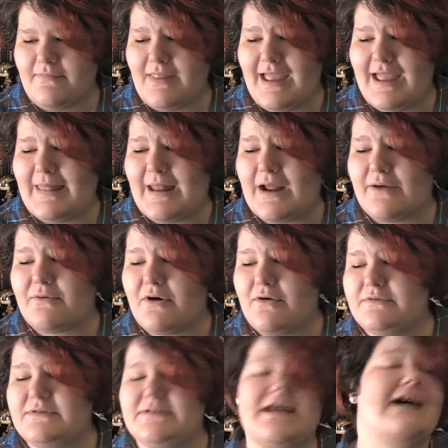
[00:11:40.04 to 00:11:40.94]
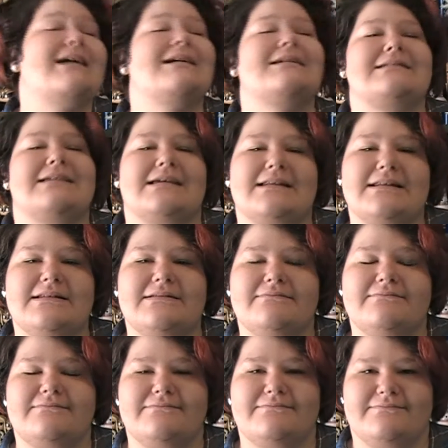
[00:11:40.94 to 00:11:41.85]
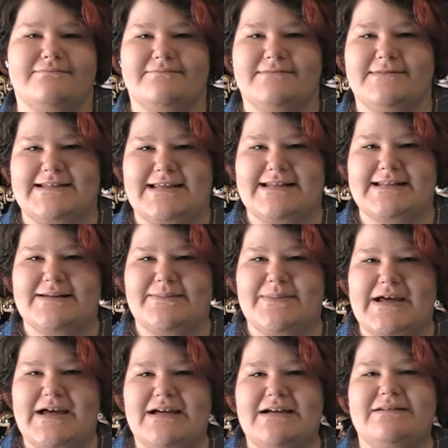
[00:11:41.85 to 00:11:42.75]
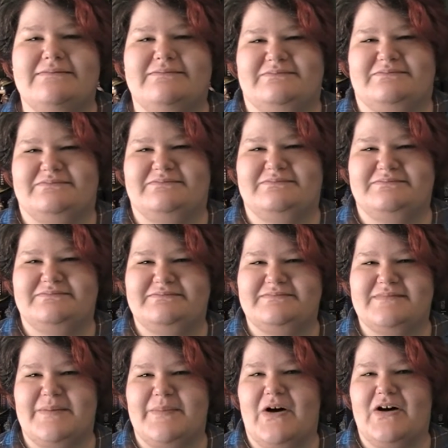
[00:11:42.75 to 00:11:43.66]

And then I wrote Doug Tinnapel. Yeah,